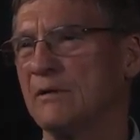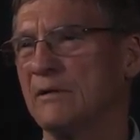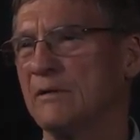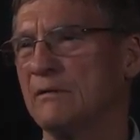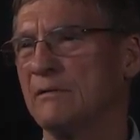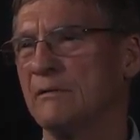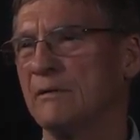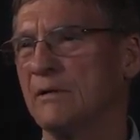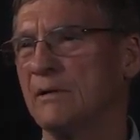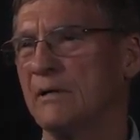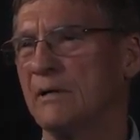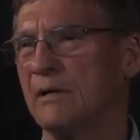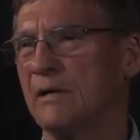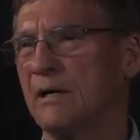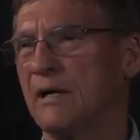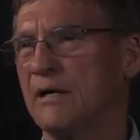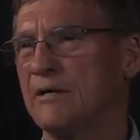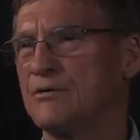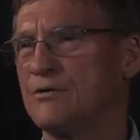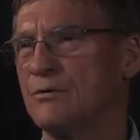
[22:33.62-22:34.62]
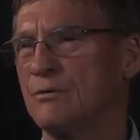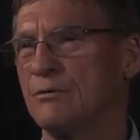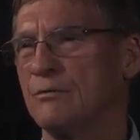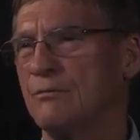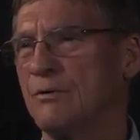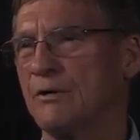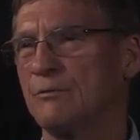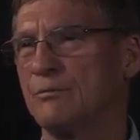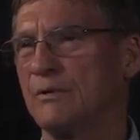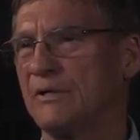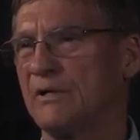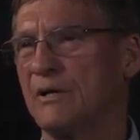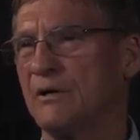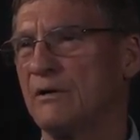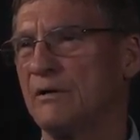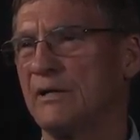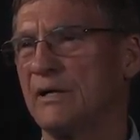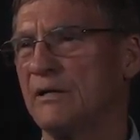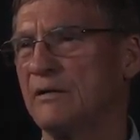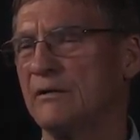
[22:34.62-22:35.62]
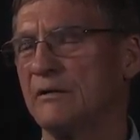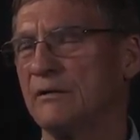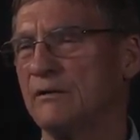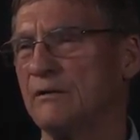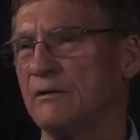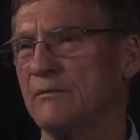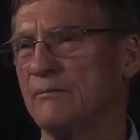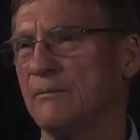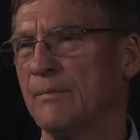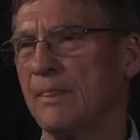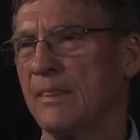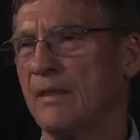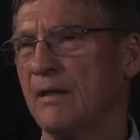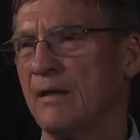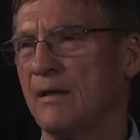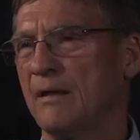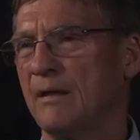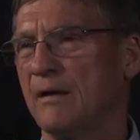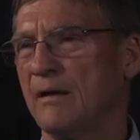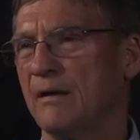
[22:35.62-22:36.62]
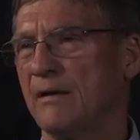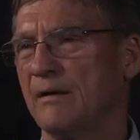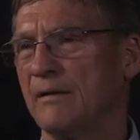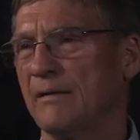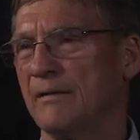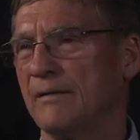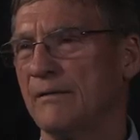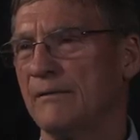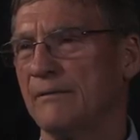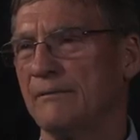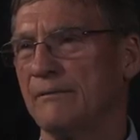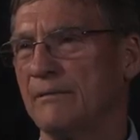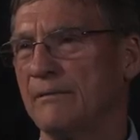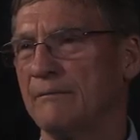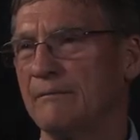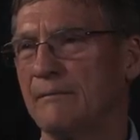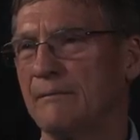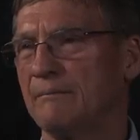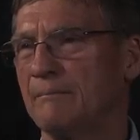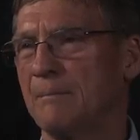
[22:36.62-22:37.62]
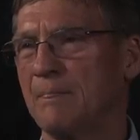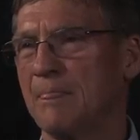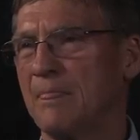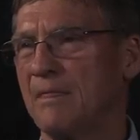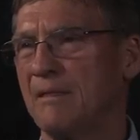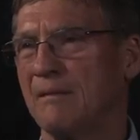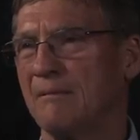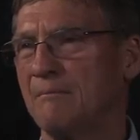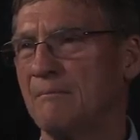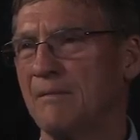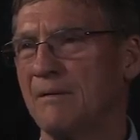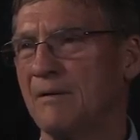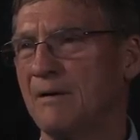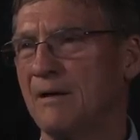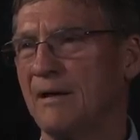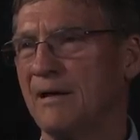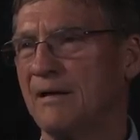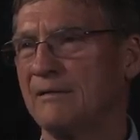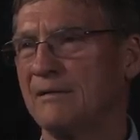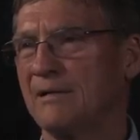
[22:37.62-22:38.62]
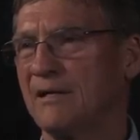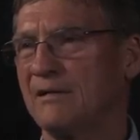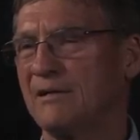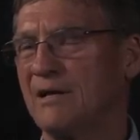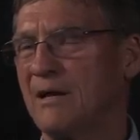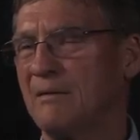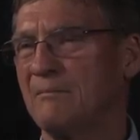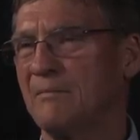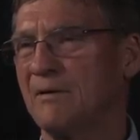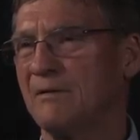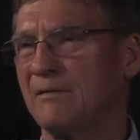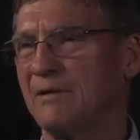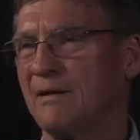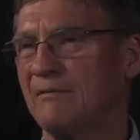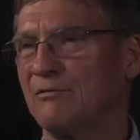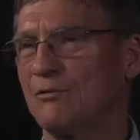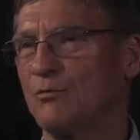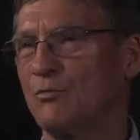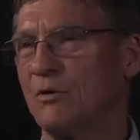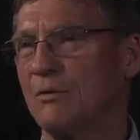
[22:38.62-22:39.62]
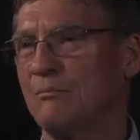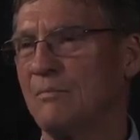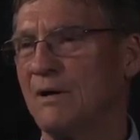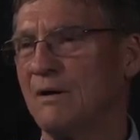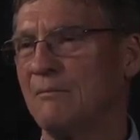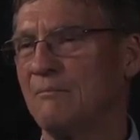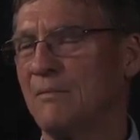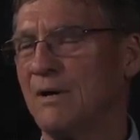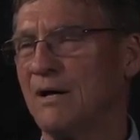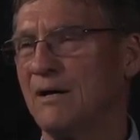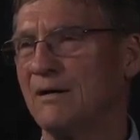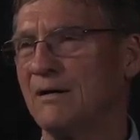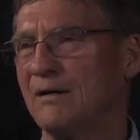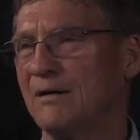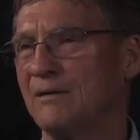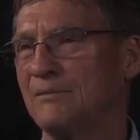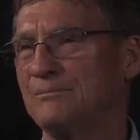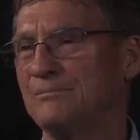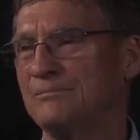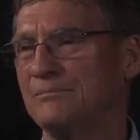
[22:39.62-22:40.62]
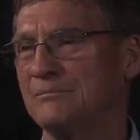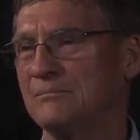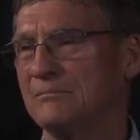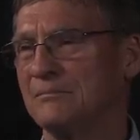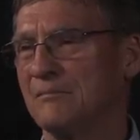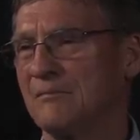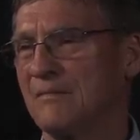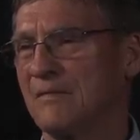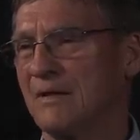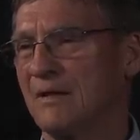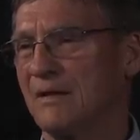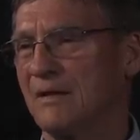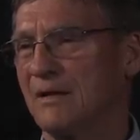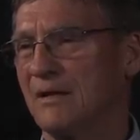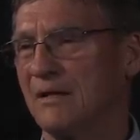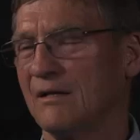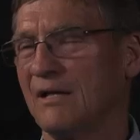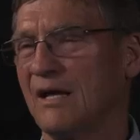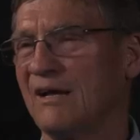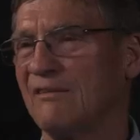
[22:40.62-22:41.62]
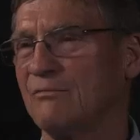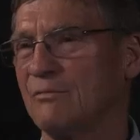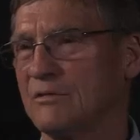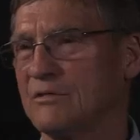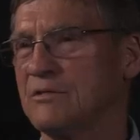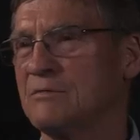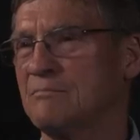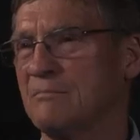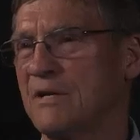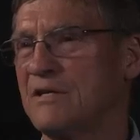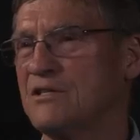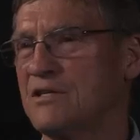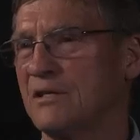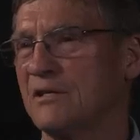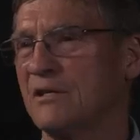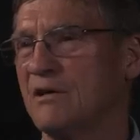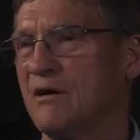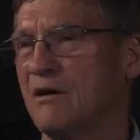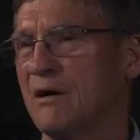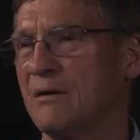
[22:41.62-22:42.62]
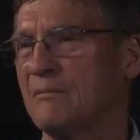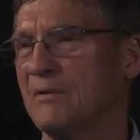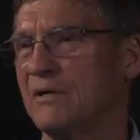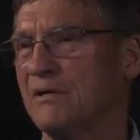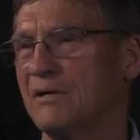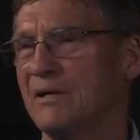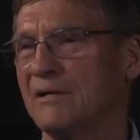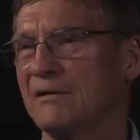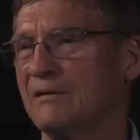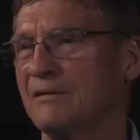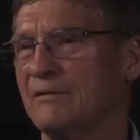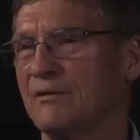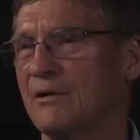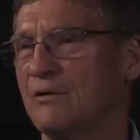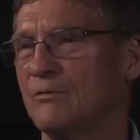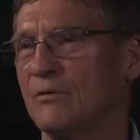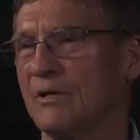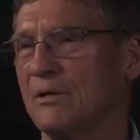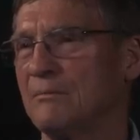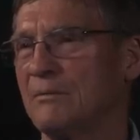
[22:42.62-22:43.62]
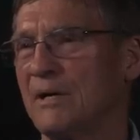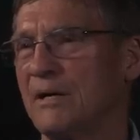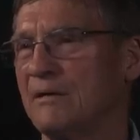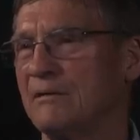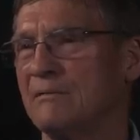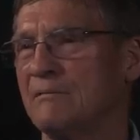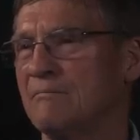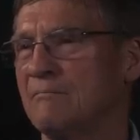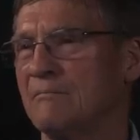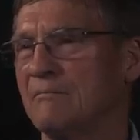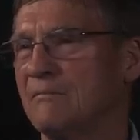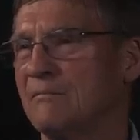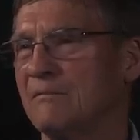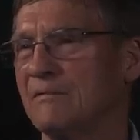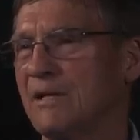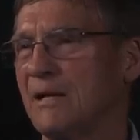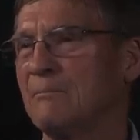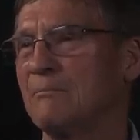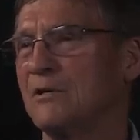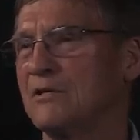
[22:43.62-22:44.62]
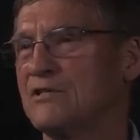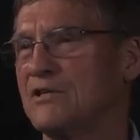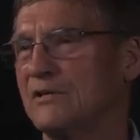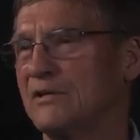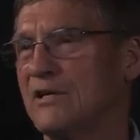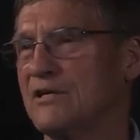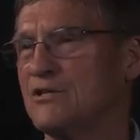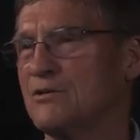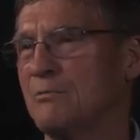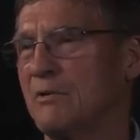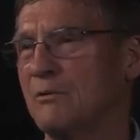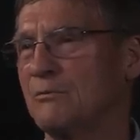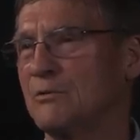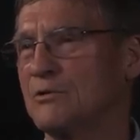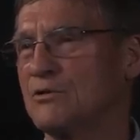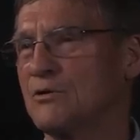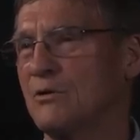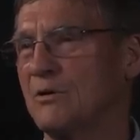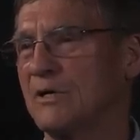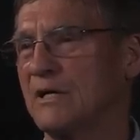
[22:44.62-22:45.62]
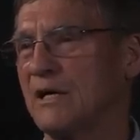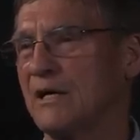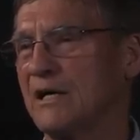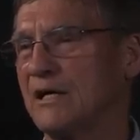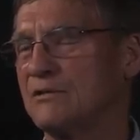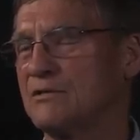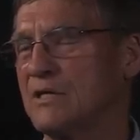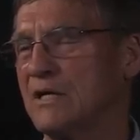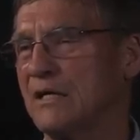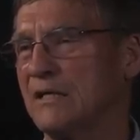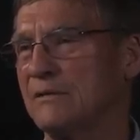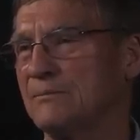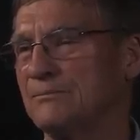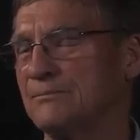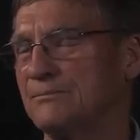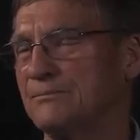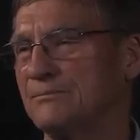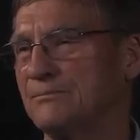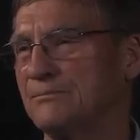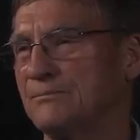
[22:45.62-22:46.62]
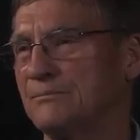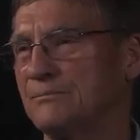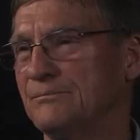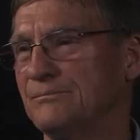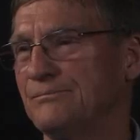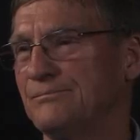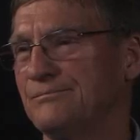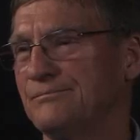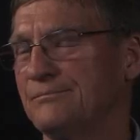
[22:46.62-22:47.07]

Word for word: and as to what we did or didn't do. Uh, at that time, if you will, my, my uh, uh, life was basically Army, and I didn't really pay that much attention to what was going on outside. Yeah.